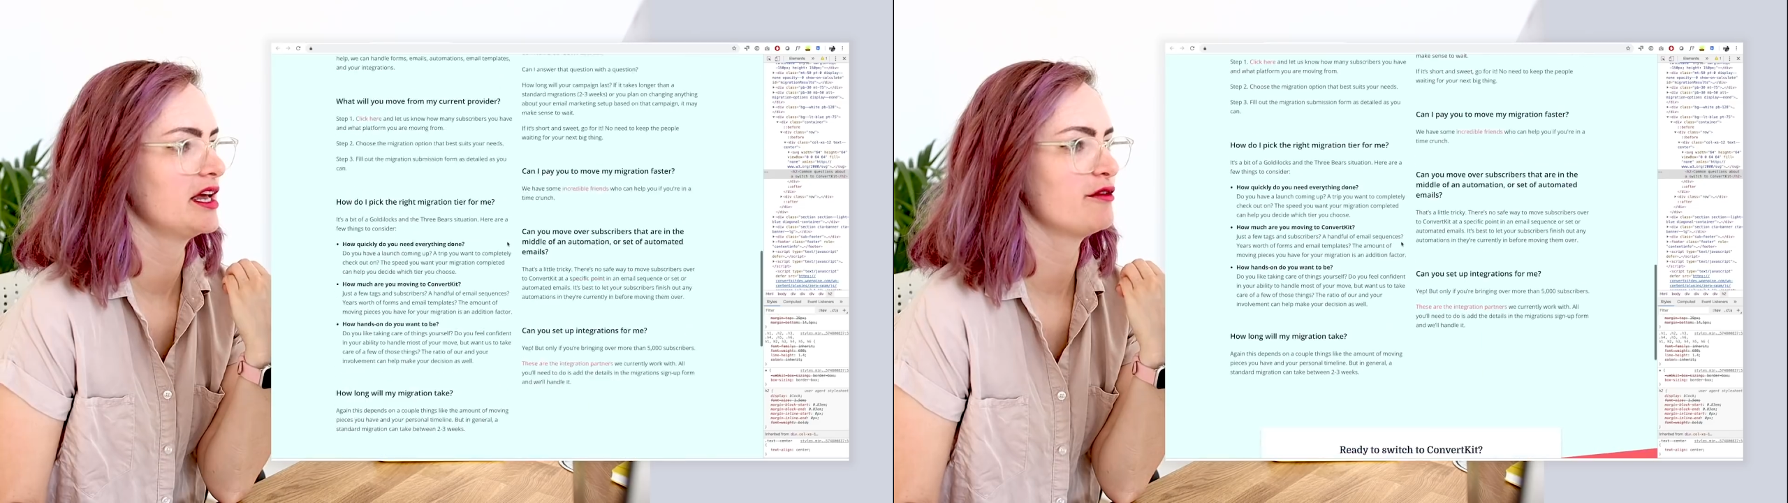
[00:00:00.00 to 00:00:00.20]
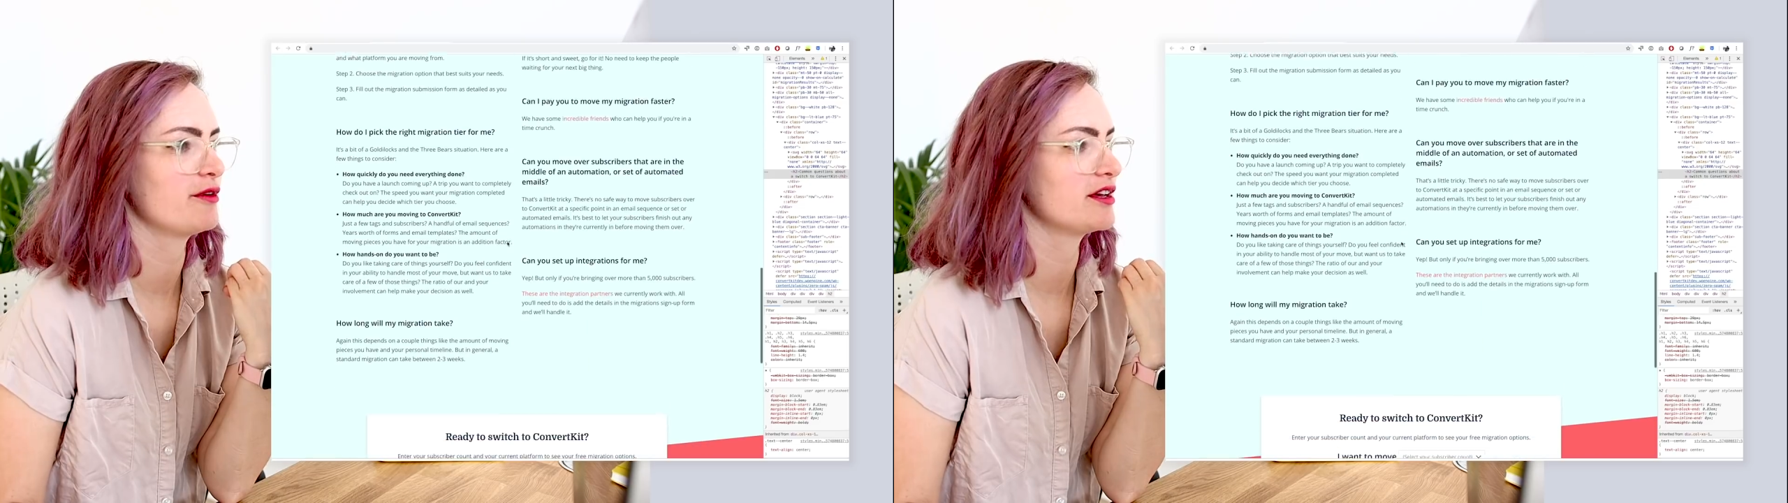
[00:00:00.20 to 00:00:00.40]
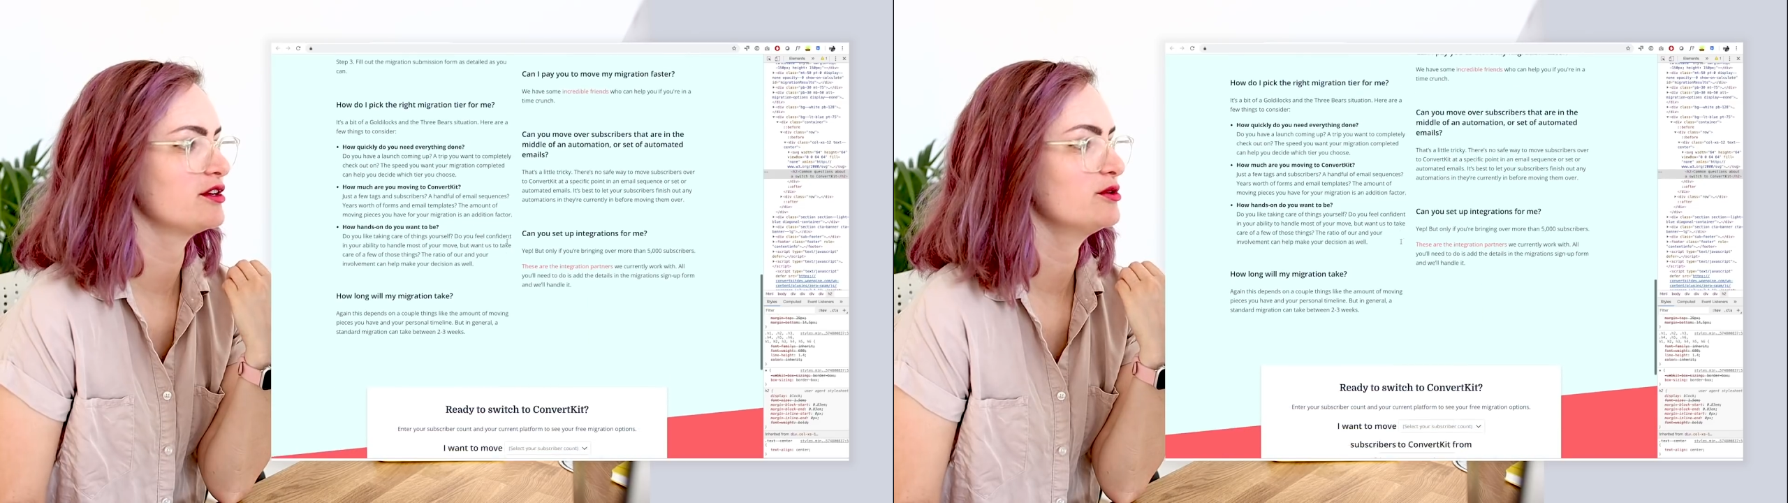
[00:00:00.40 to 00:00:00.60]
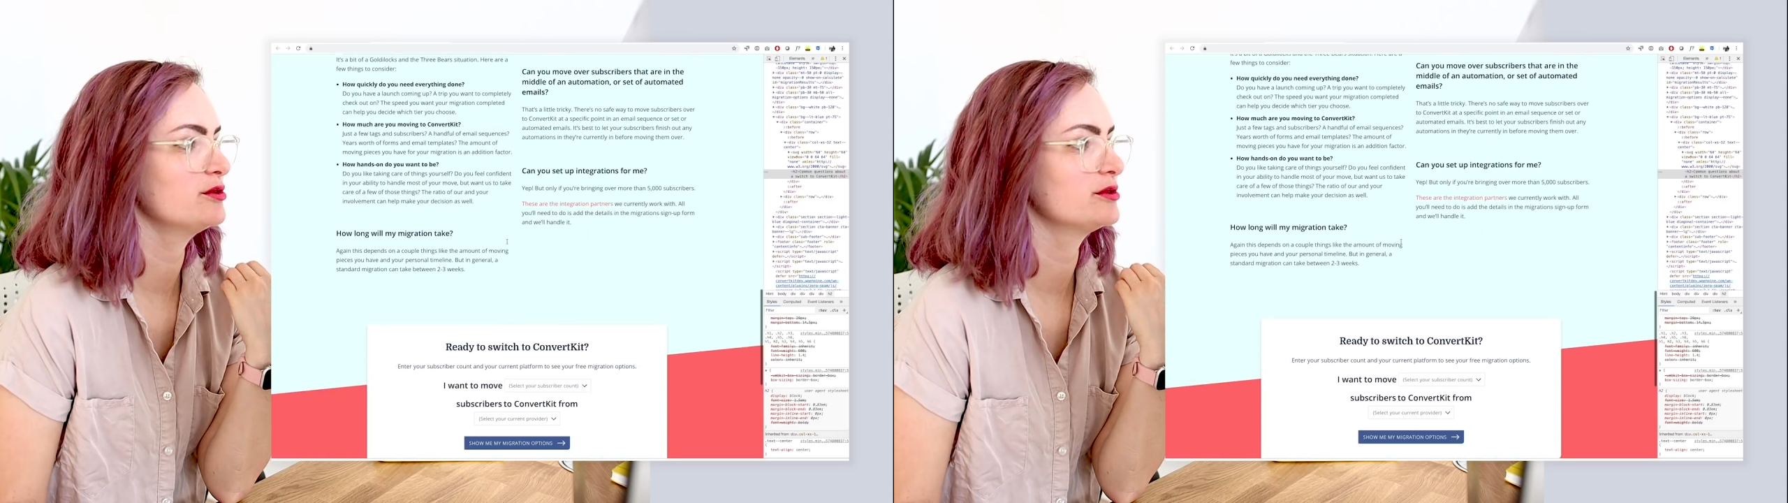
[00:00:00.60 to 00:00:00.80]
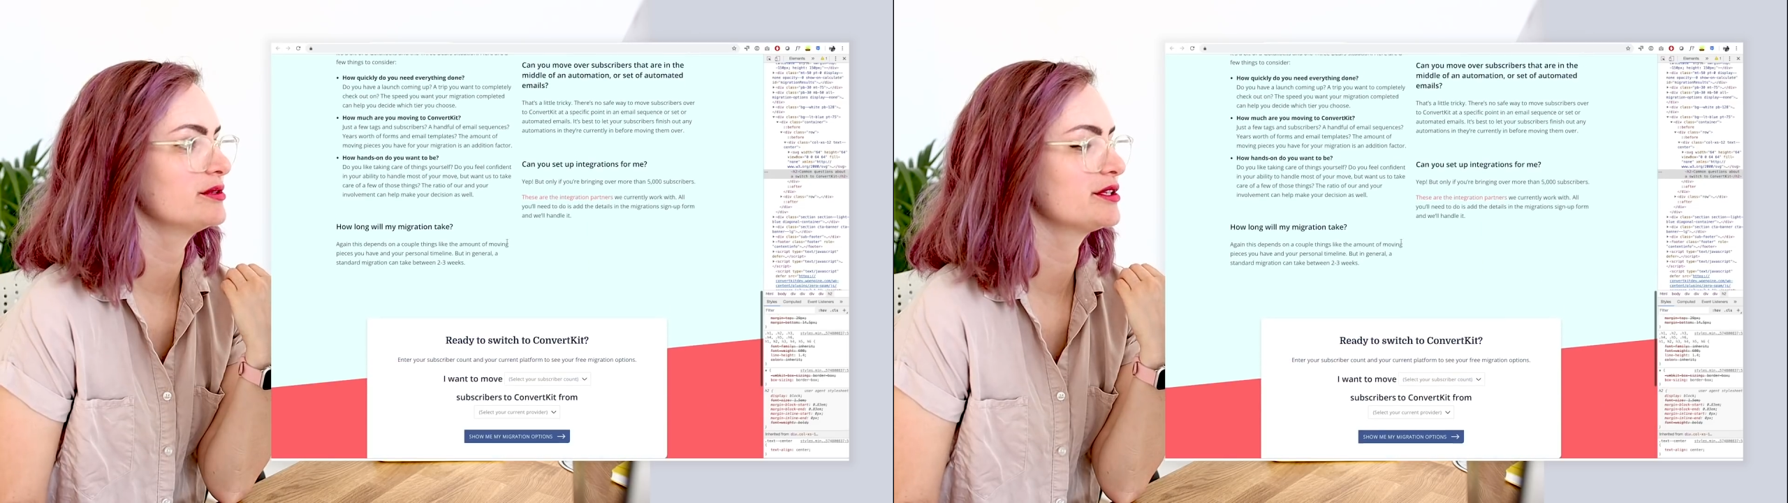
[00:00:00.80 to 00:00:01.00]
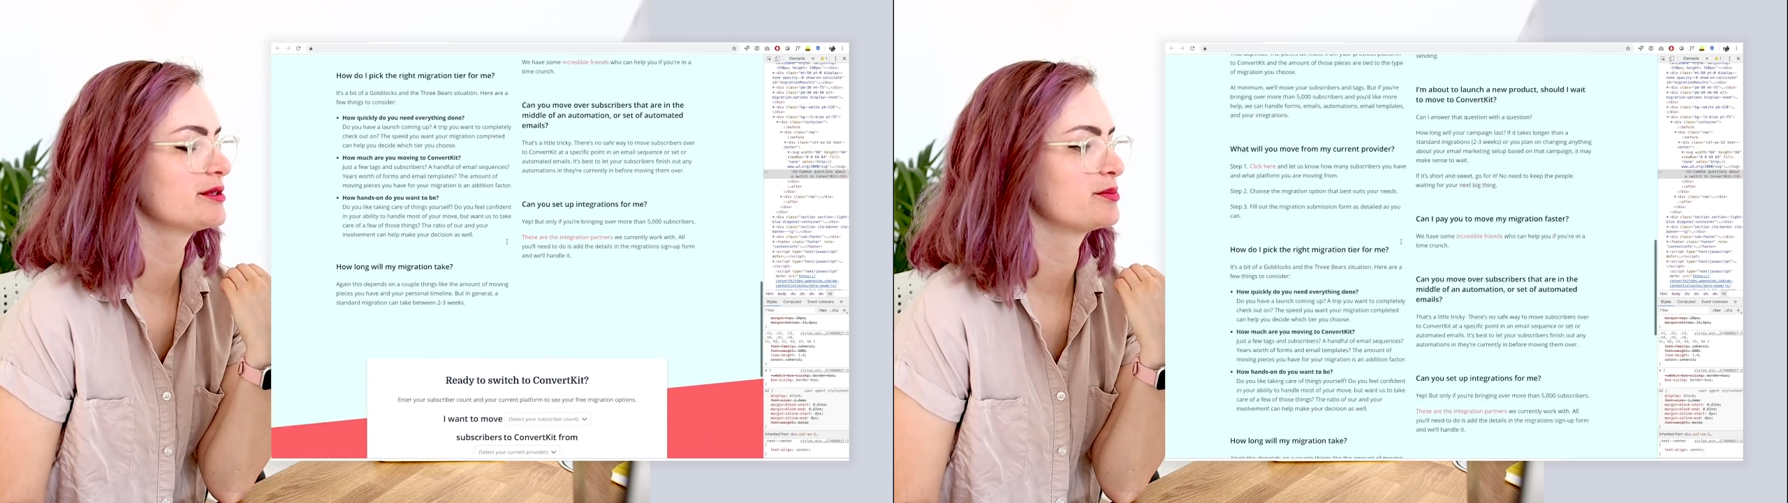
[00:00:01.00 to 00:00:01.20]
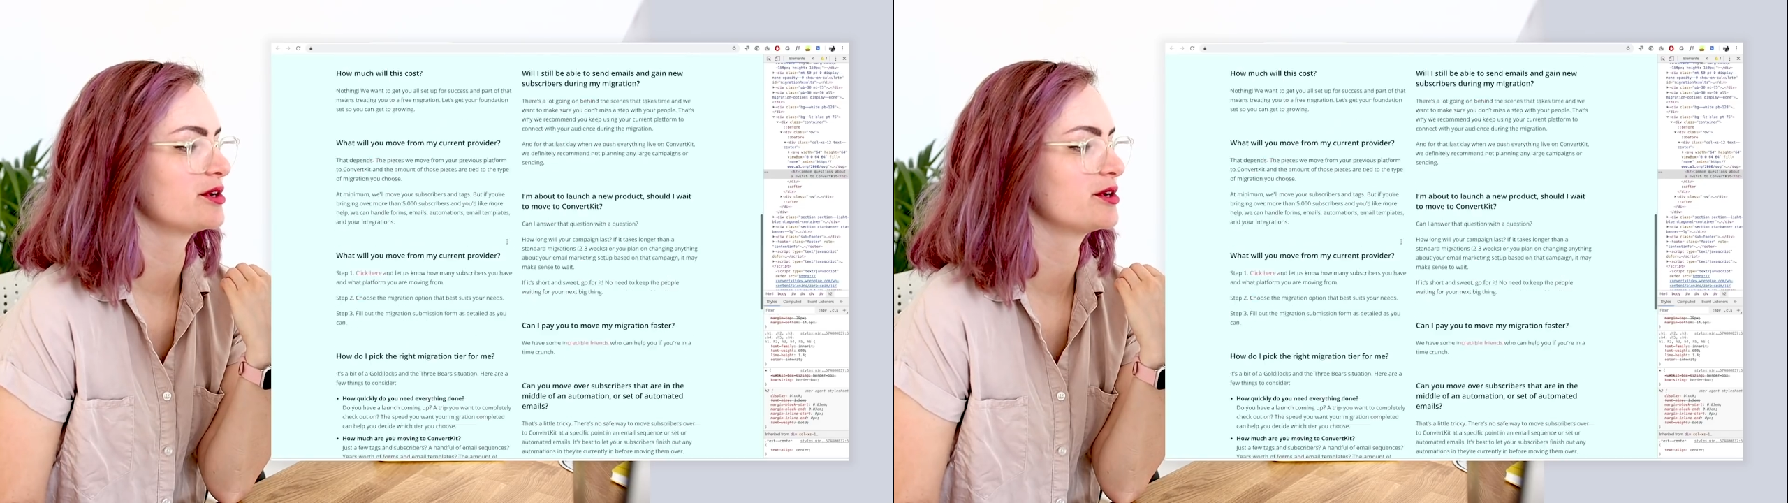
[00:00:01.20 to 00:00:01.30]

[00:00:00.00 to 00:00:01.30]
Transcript: FAQs,